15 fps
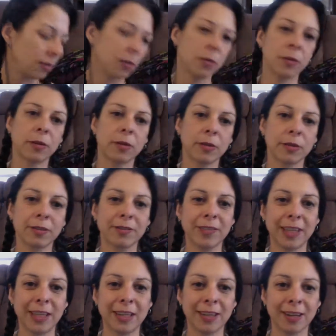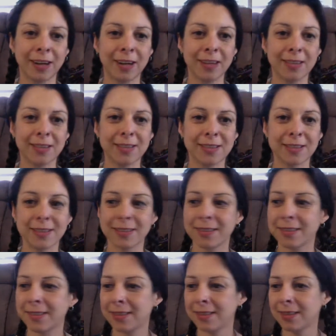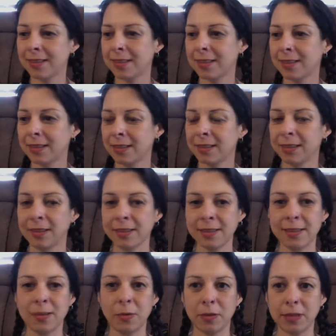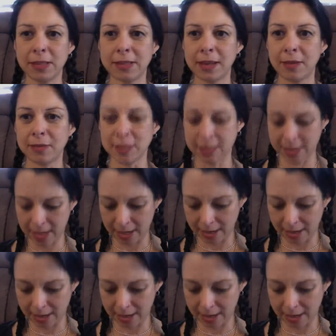Oracle of E cards. Let's see what these have to say.